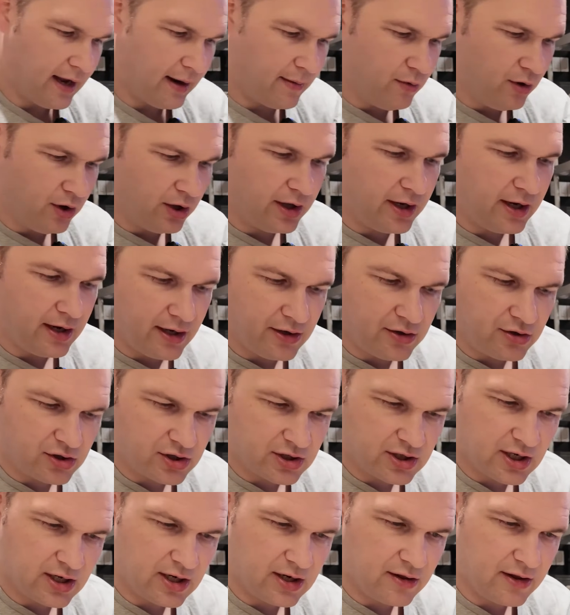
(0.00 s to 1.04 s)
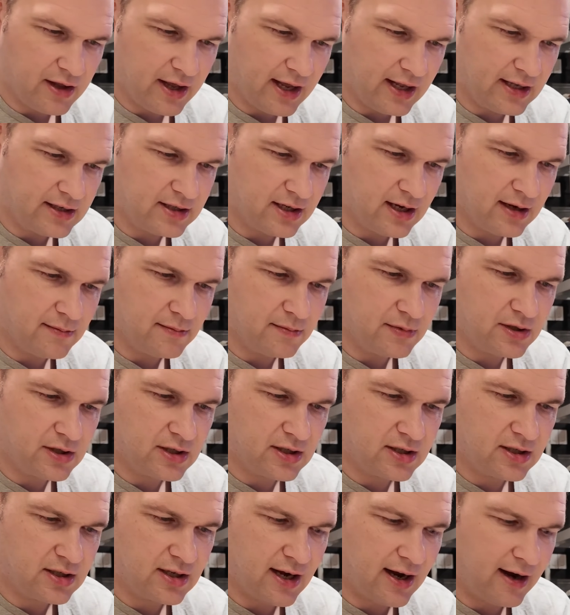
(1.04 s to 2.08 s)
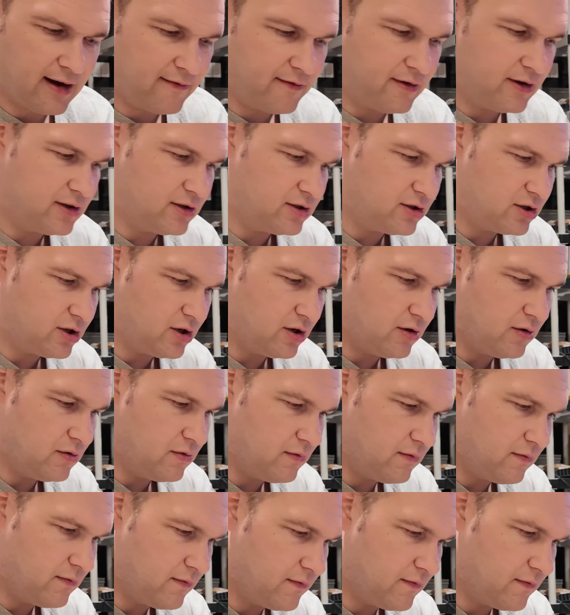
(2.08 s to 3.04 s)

I'm really interested in the heads-up side of it, so.